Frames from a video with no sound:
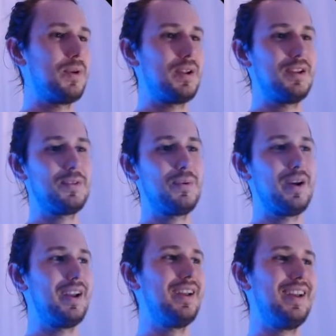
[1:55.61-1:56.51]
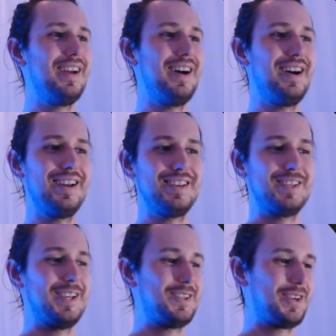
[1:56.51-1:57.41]
But either way, it's
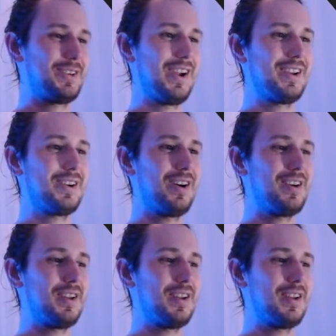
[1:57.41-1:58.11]
such a great card.